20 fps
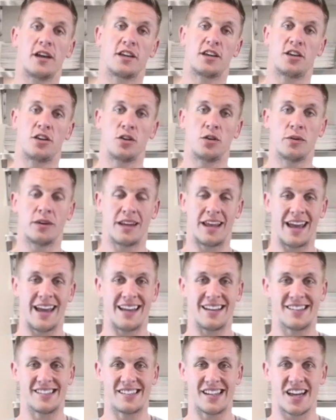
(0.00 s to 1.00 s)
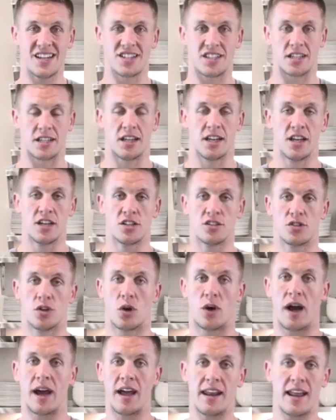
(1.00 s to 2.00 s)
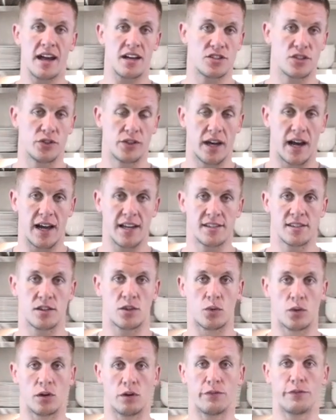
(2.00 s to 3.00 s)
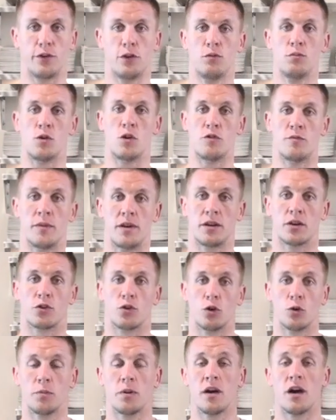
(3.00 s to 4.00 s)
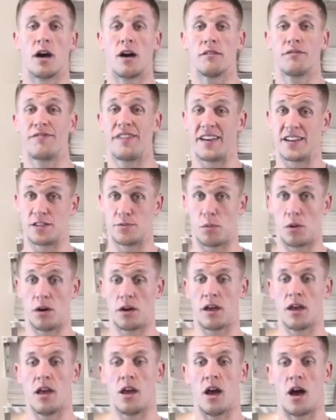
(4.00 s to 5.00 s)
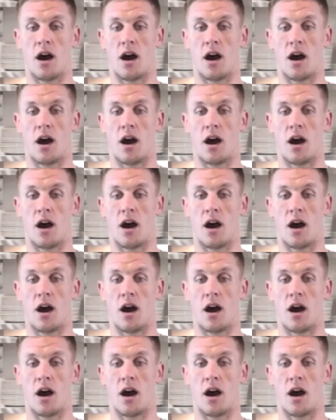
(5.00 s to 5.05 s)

a Q&A session. So I'd ask you guys in the Real Food Movement group on Facebook,